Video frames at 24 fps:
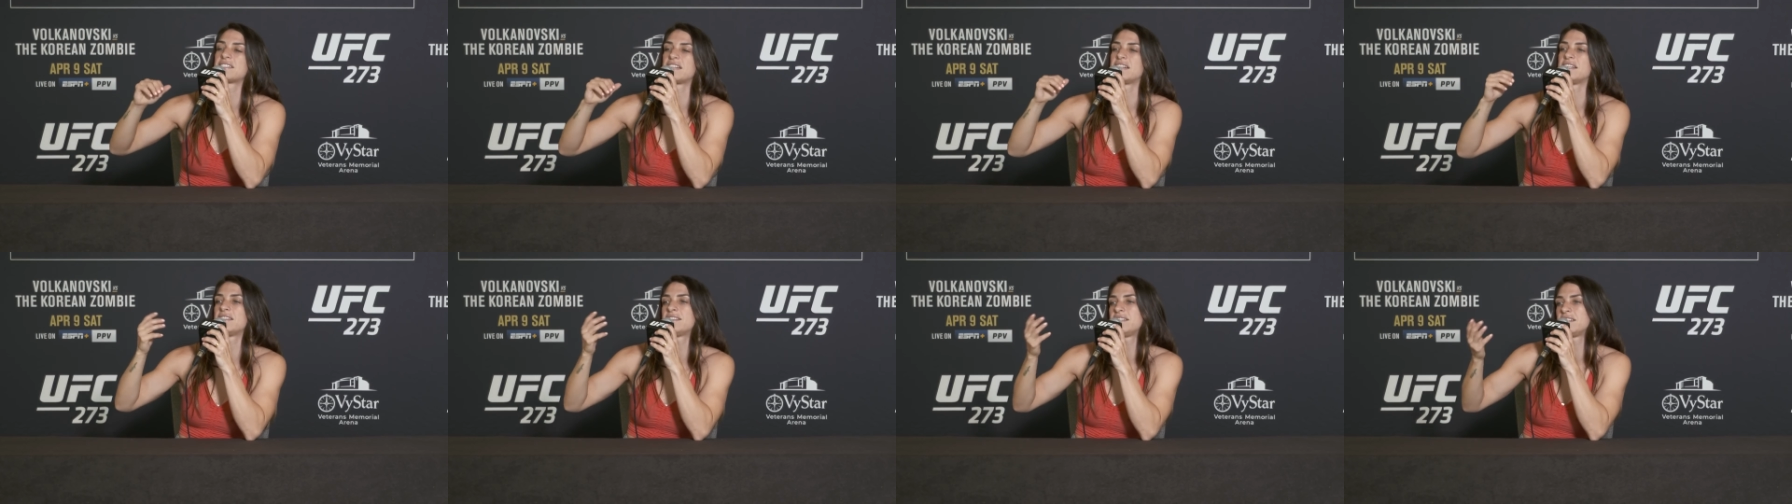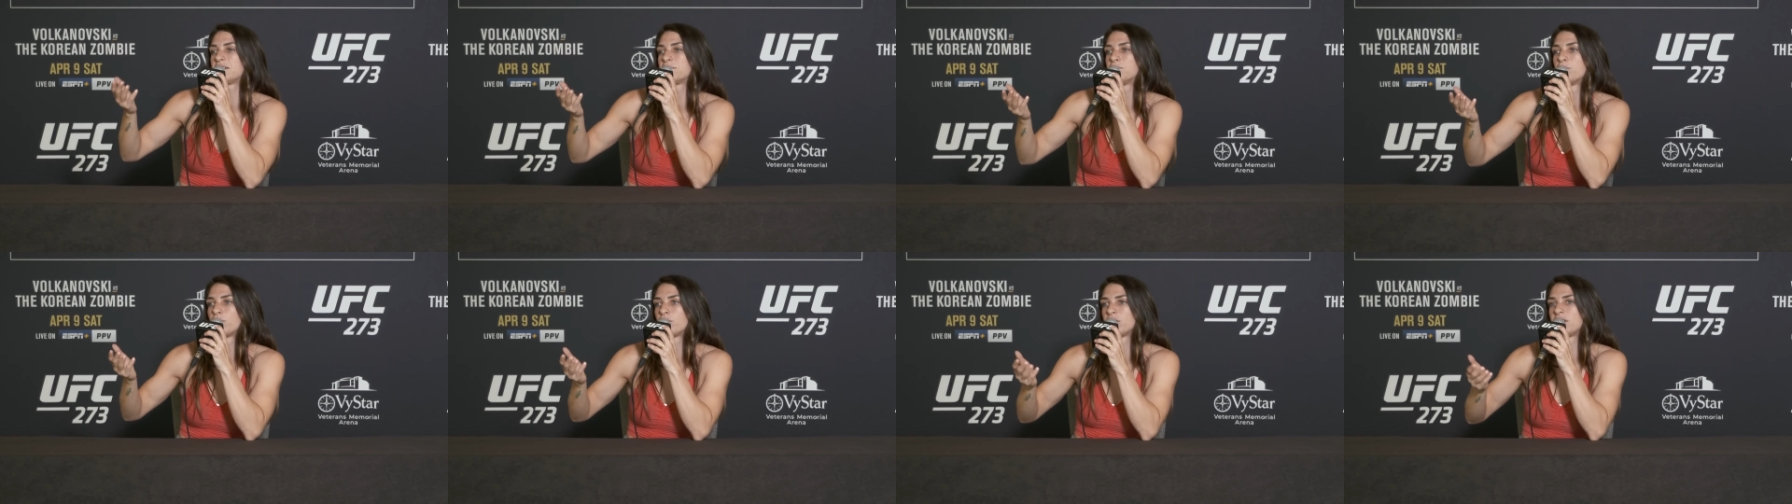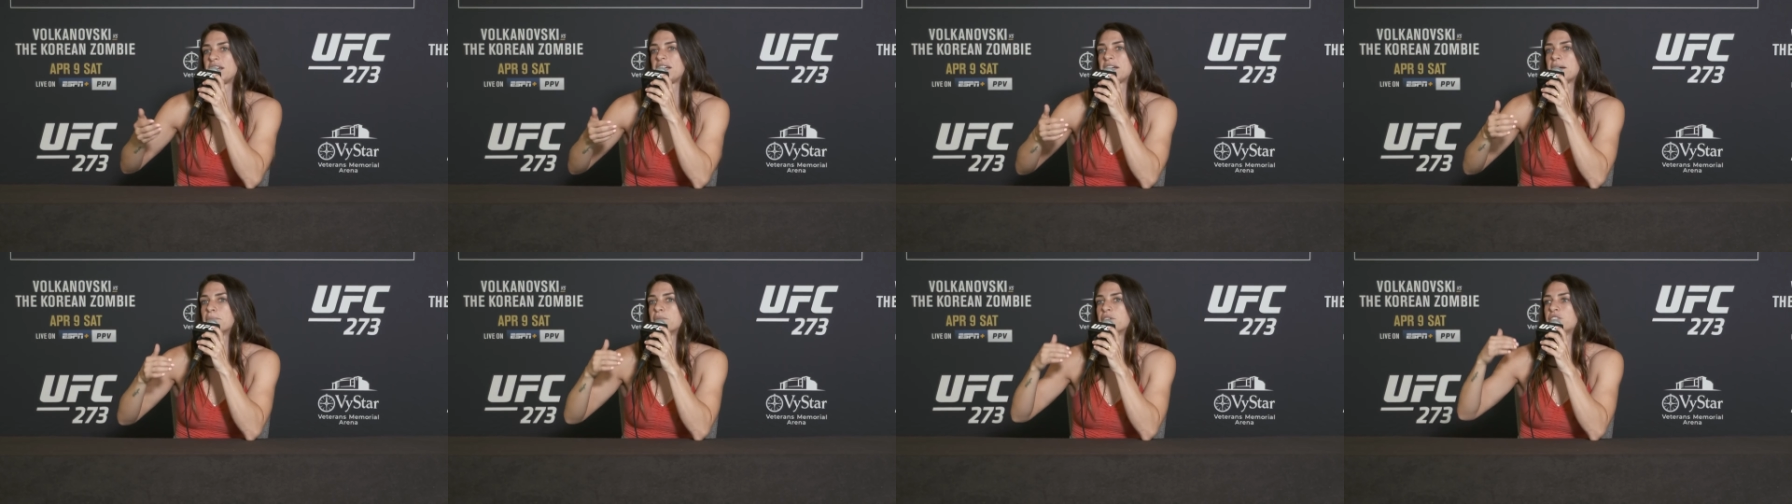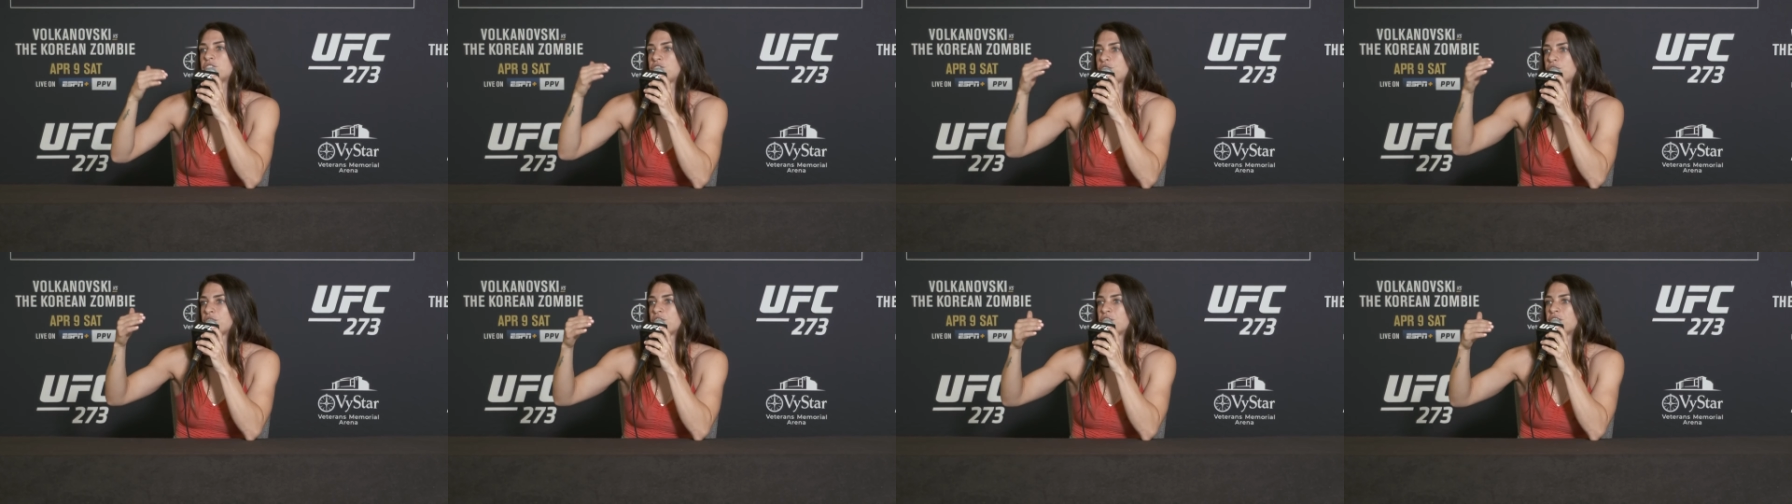and I think more like a
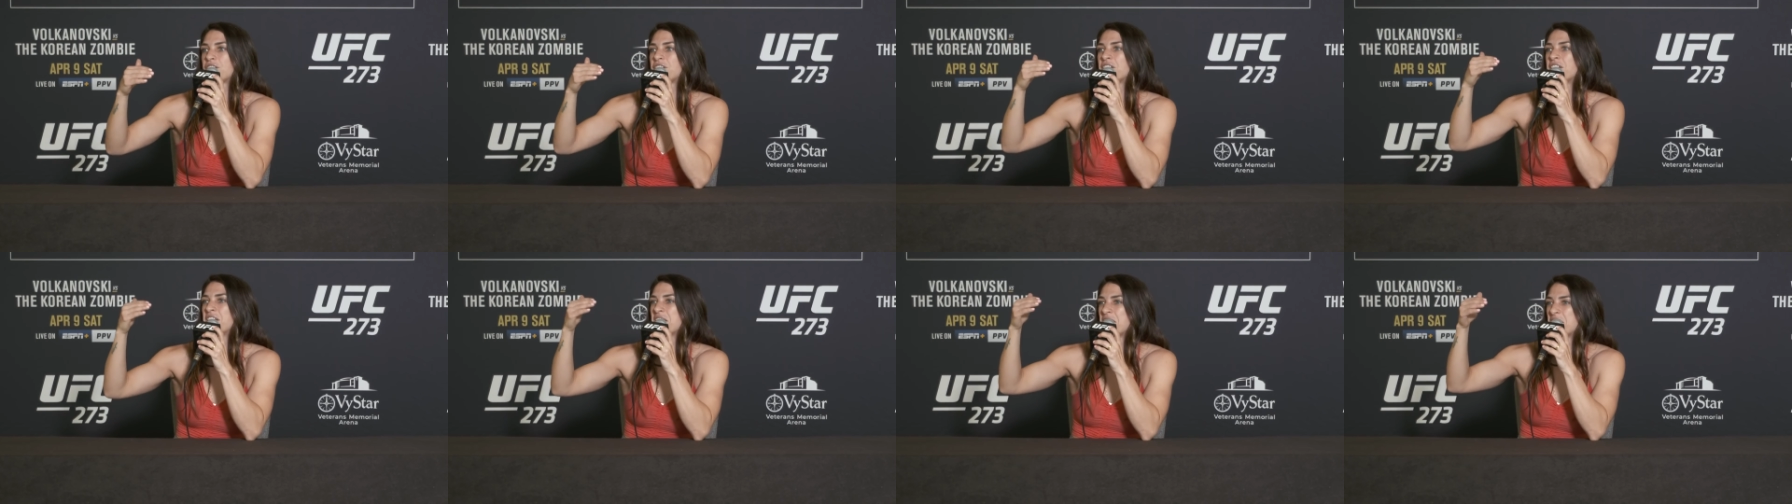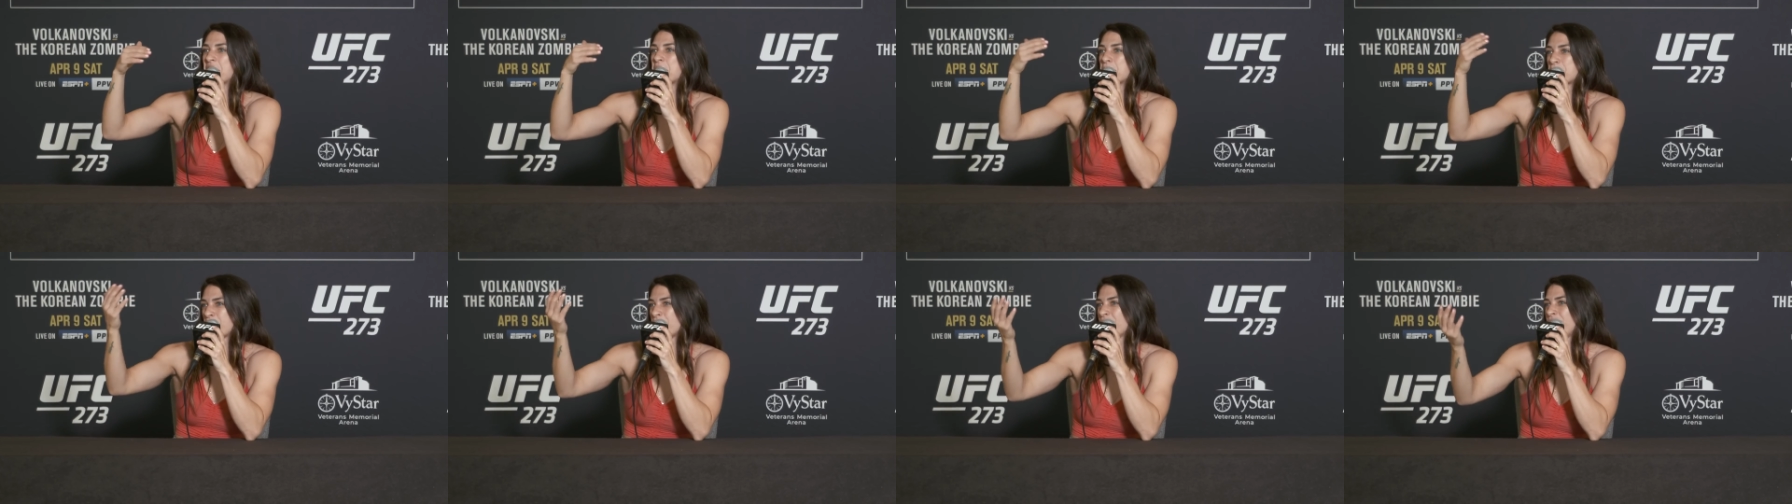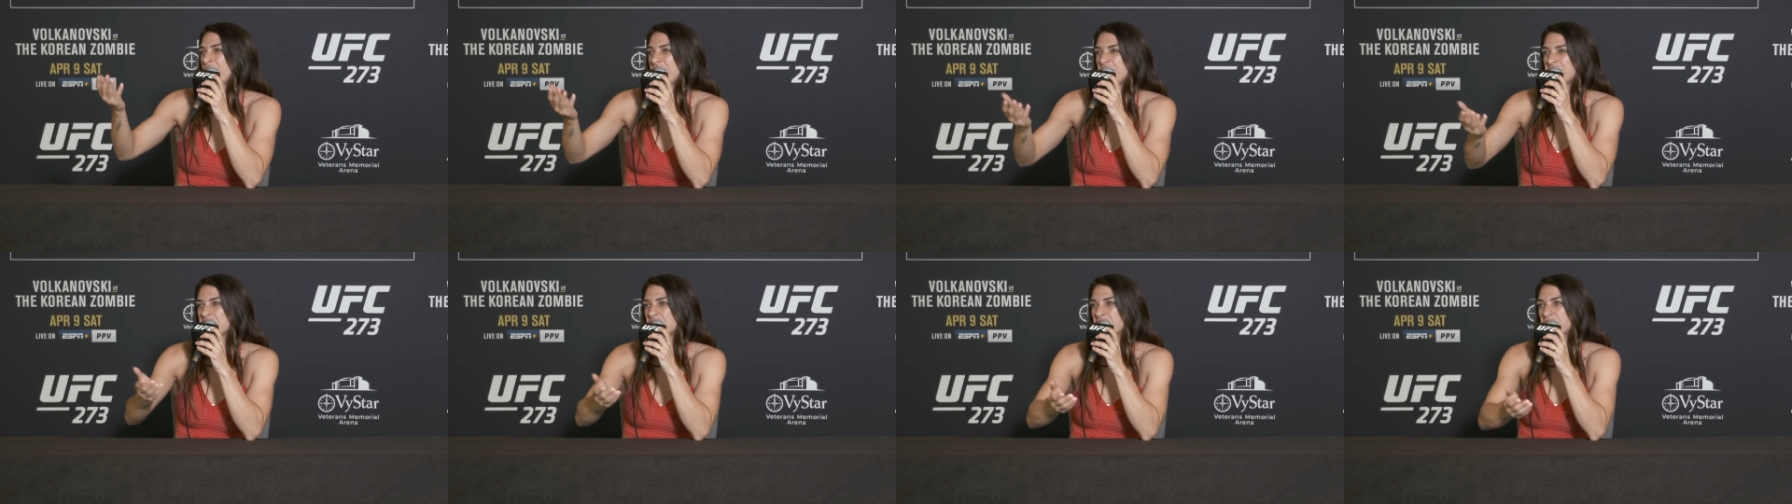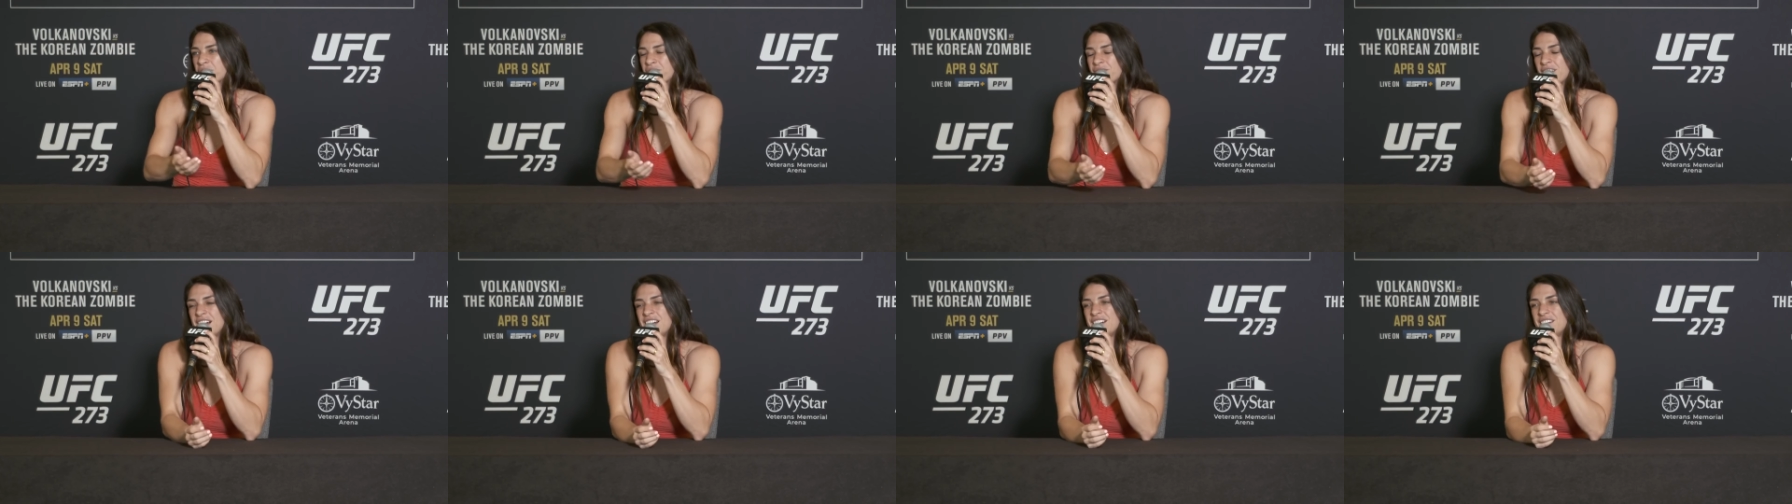mature professional
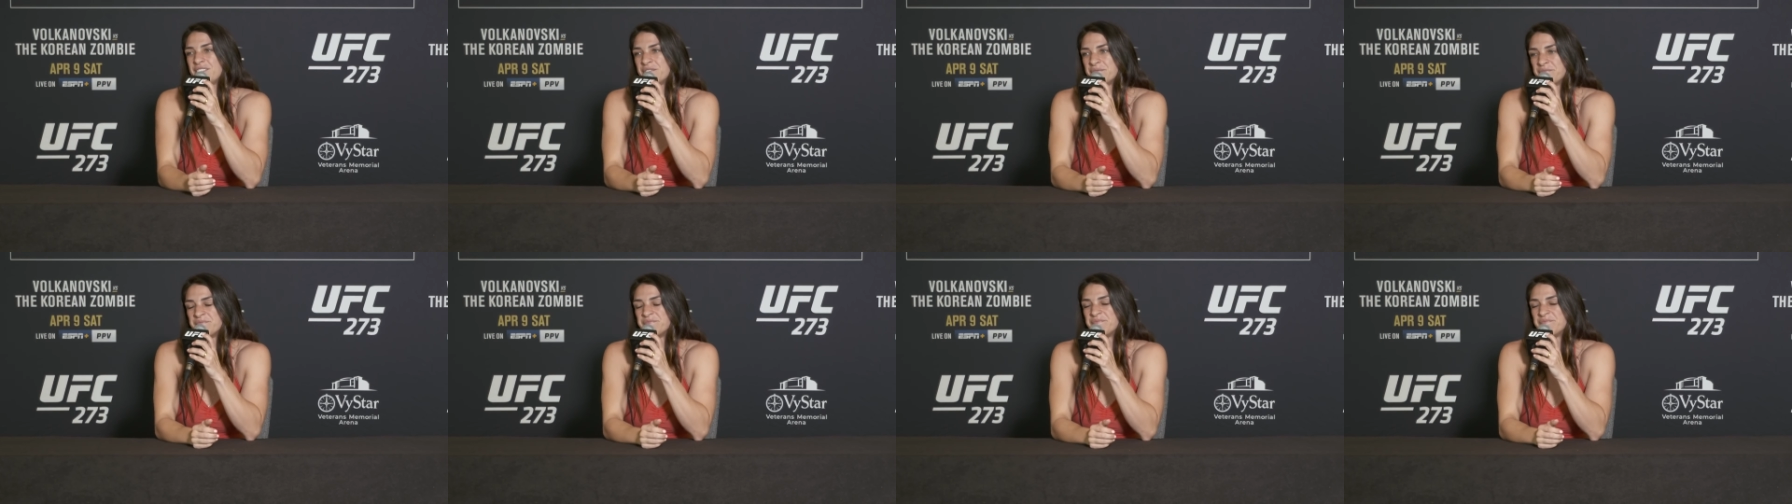fighter.